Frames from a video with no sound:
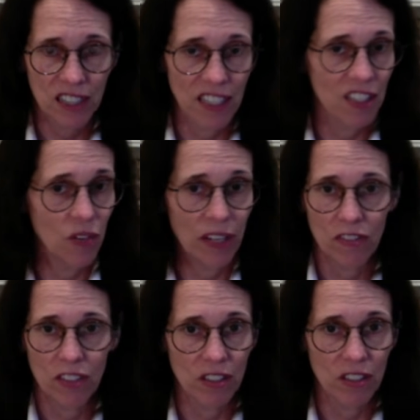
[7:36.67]
But then you have
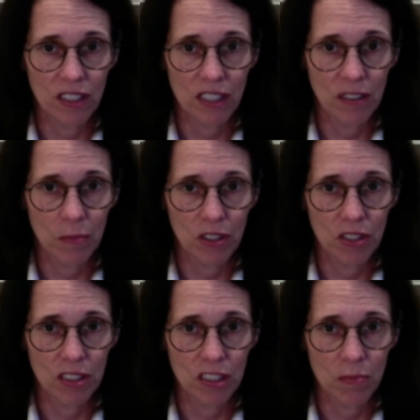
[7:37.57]
to go to the
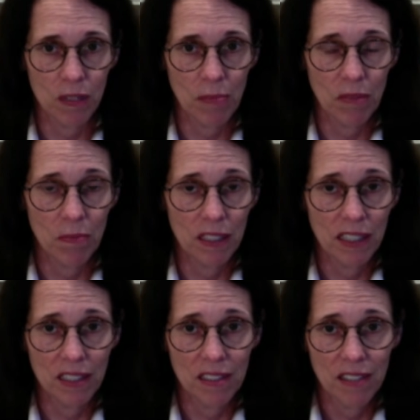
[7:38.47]
emergency department,
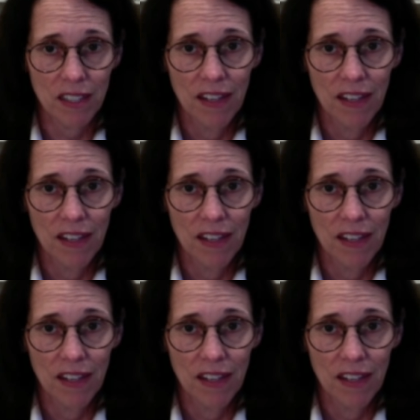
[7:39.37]
because